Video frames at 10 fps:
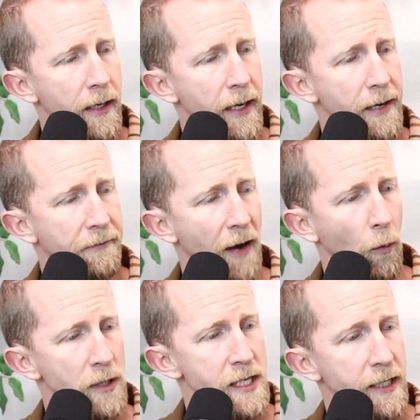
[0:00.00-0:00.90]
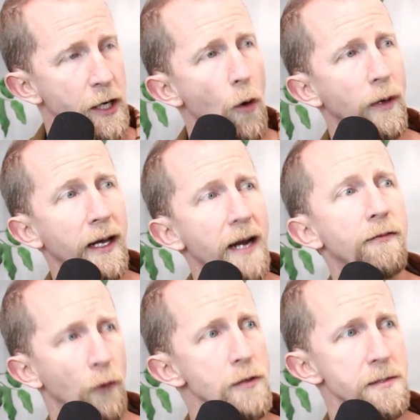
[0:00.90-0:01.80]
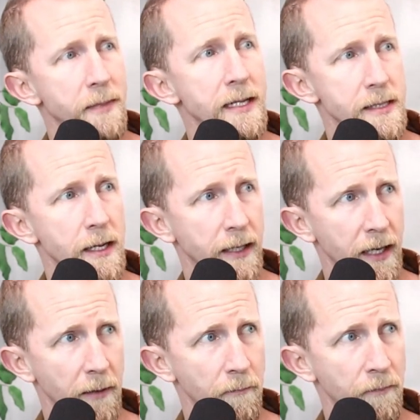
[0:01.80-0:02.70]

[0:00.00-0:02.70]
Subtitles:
if I were to go get a frozen pizza again,